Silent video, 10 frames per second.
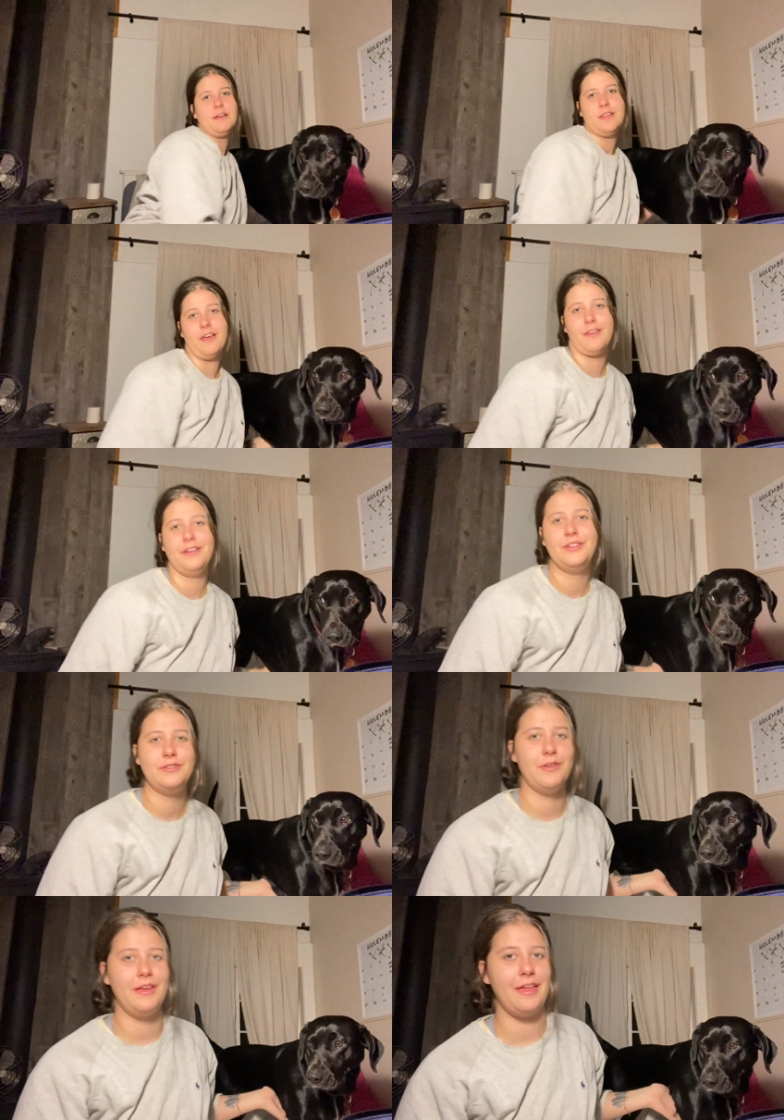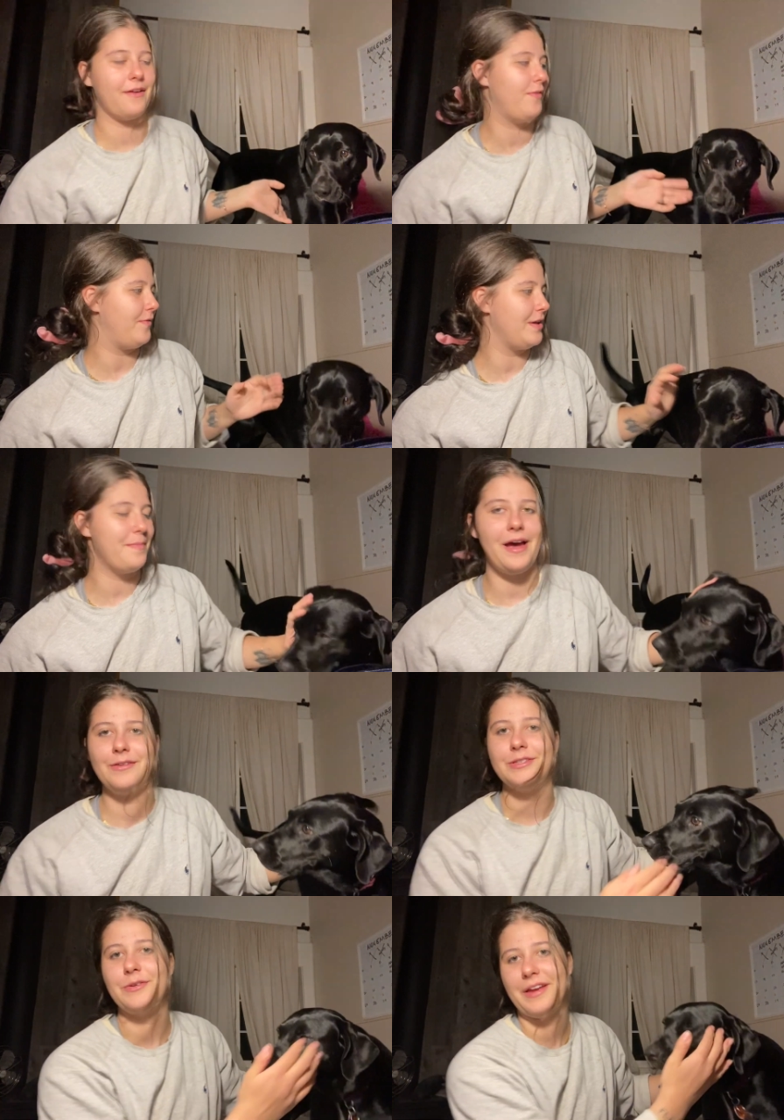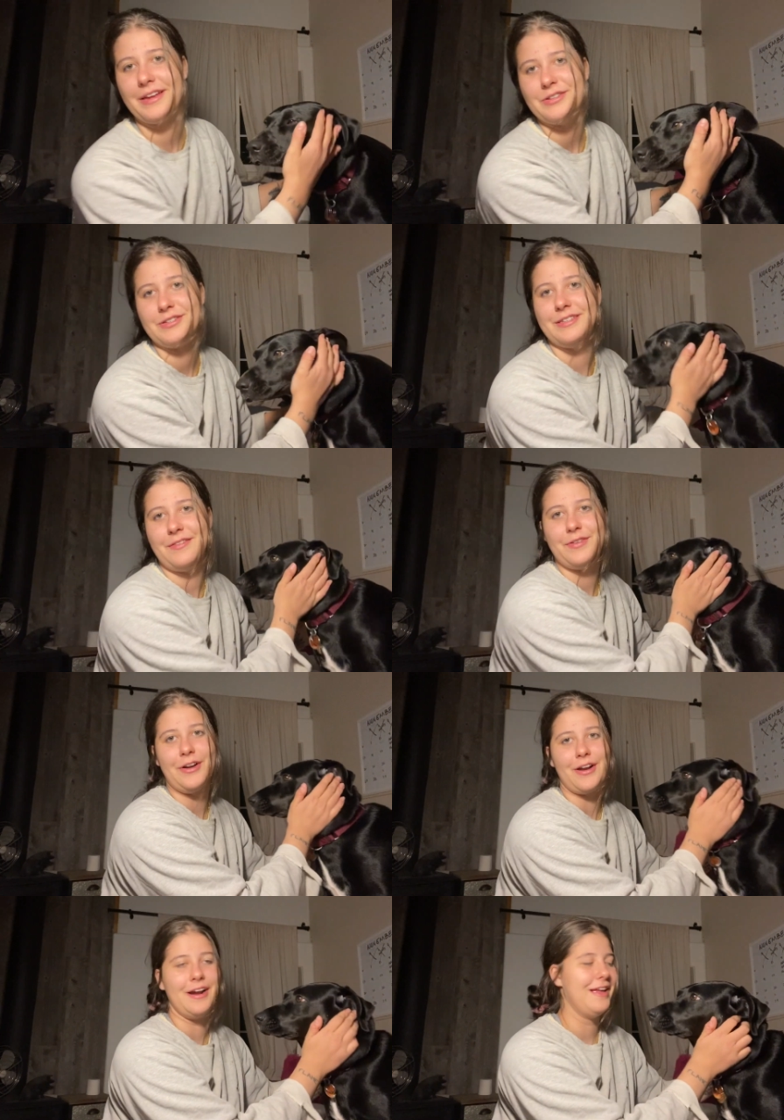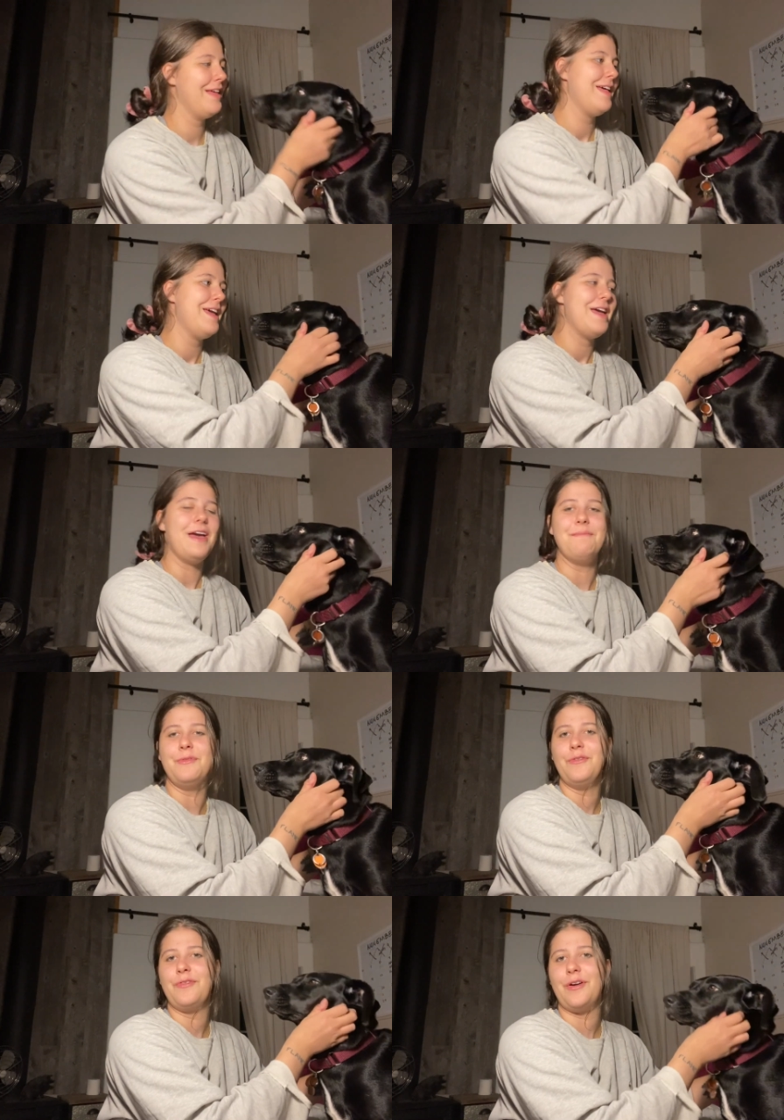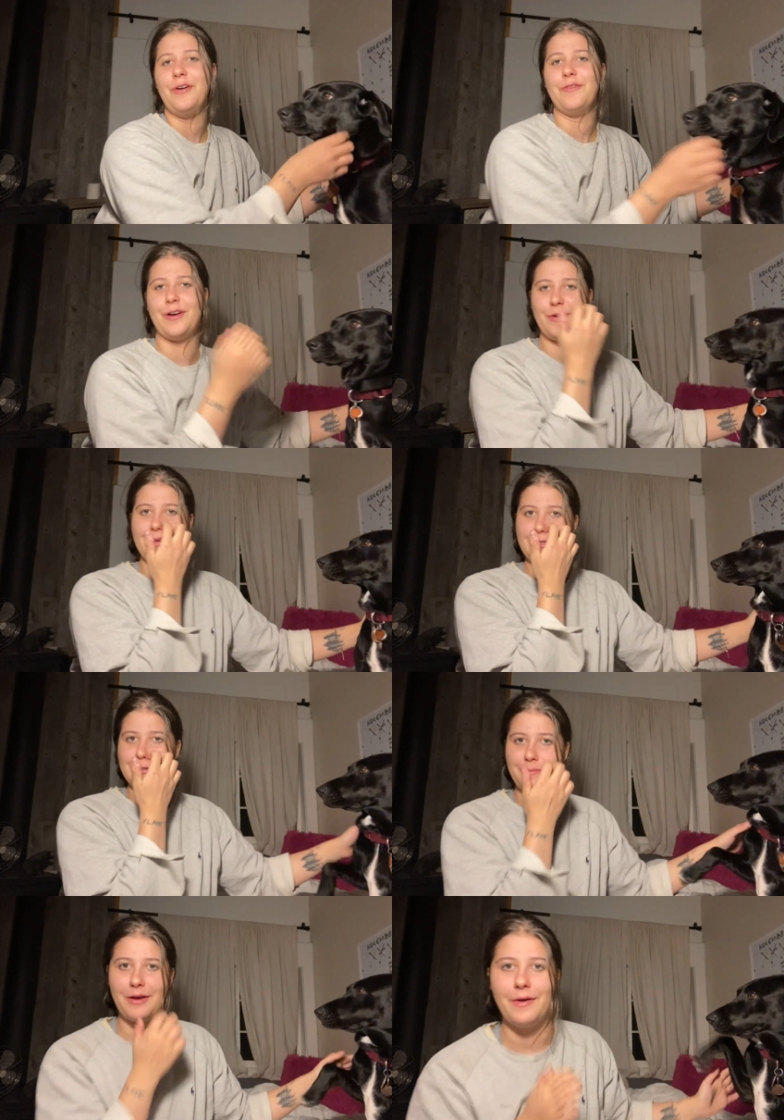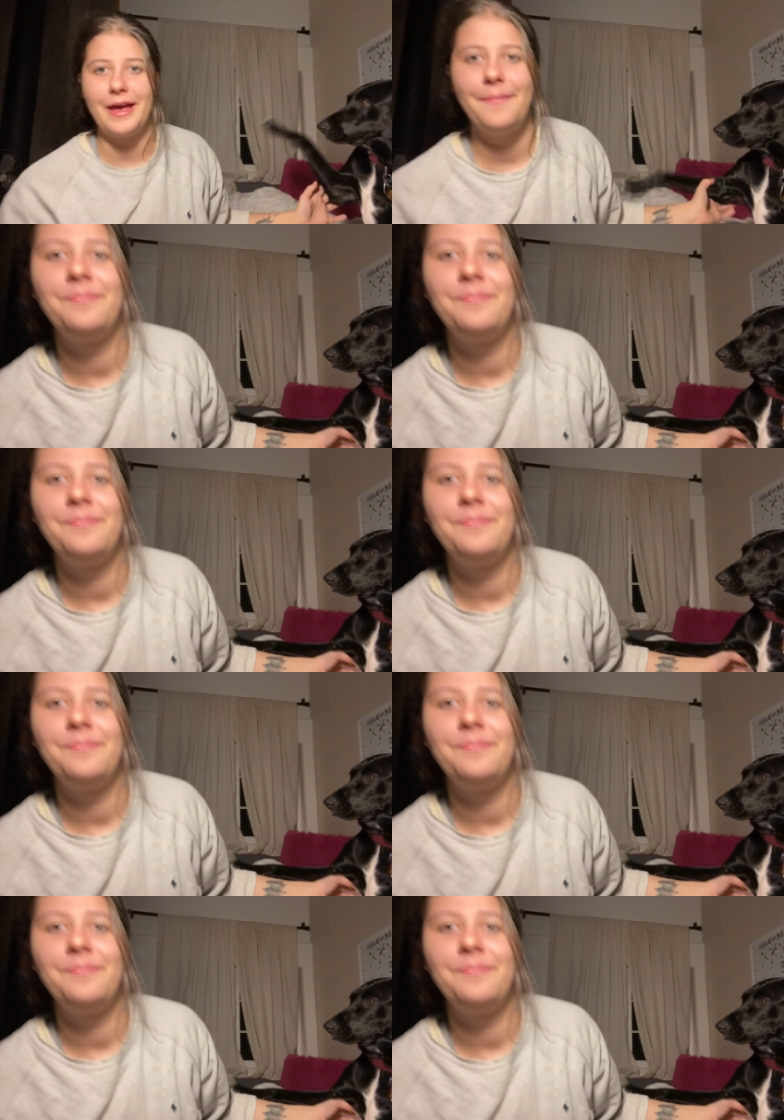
luckily she's only like 50 pounds so I can just lift her and move her over when she's in my way.